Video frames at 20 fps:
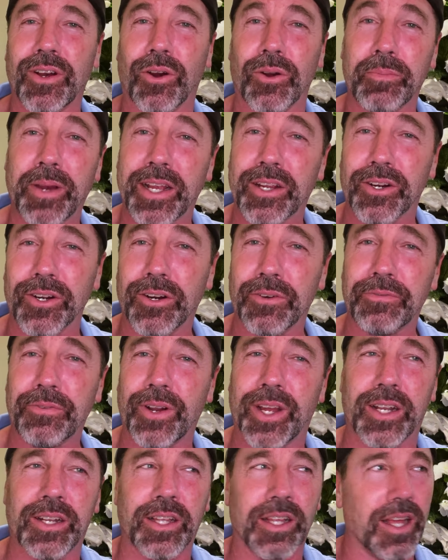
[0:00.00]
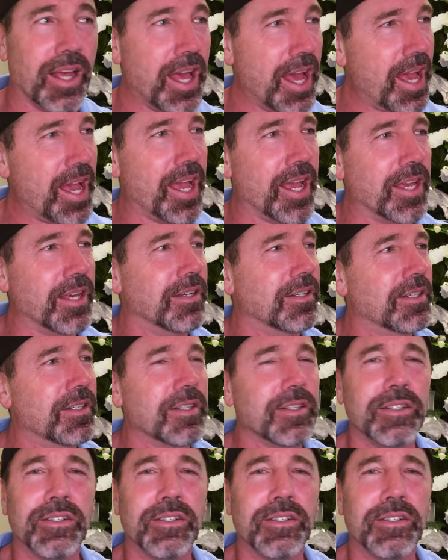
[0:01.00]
or my girlfriend, hey,